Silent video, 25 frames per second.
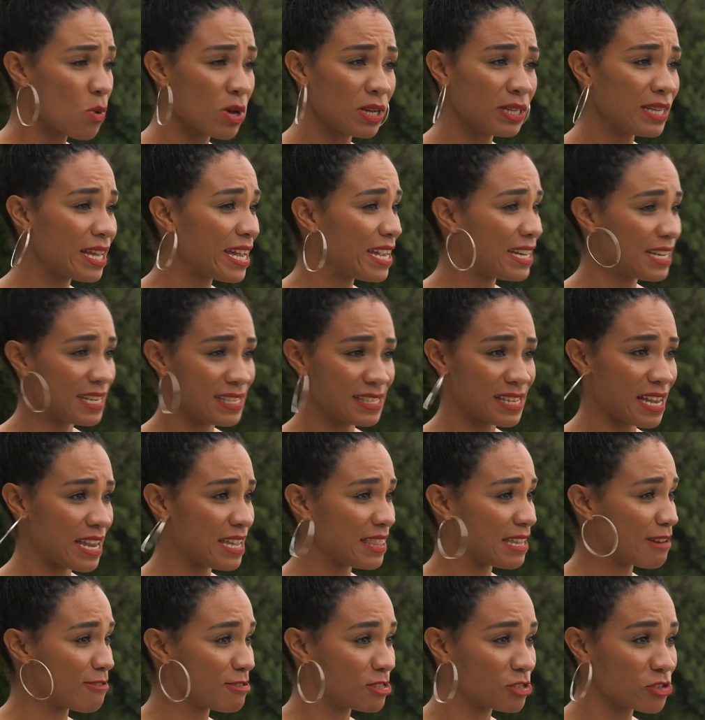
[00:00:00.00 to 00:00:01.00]
Well, ladies, hey,
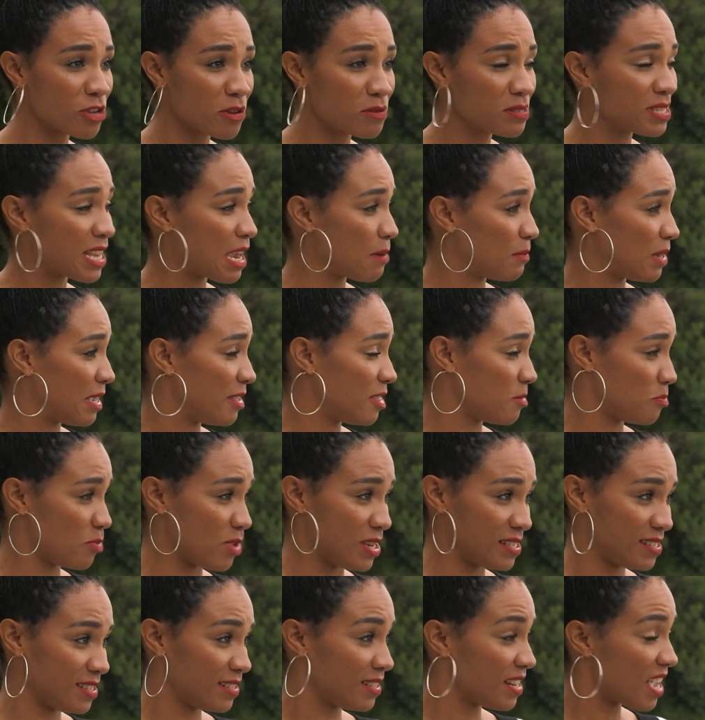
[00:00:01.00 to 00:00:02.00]
there is no time like the
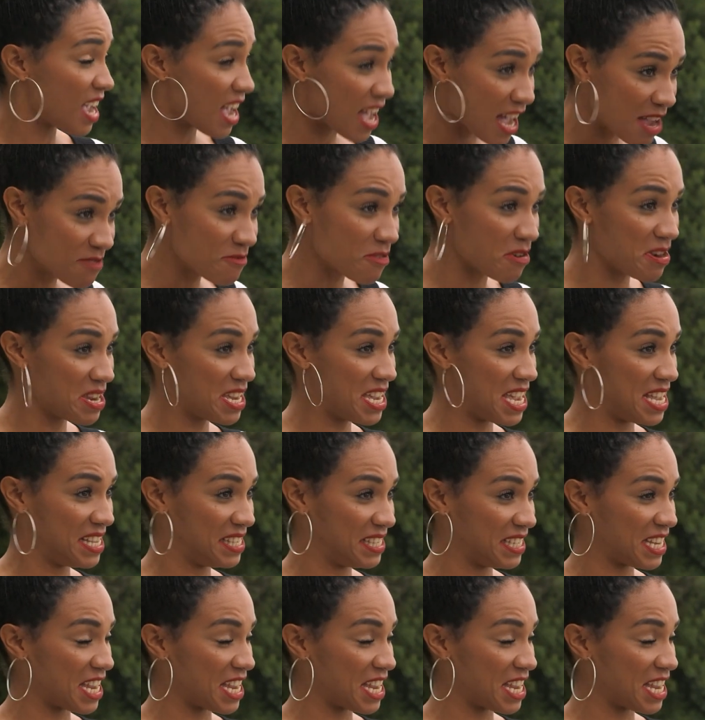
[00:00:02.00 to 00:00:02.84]
present. I'm very keen to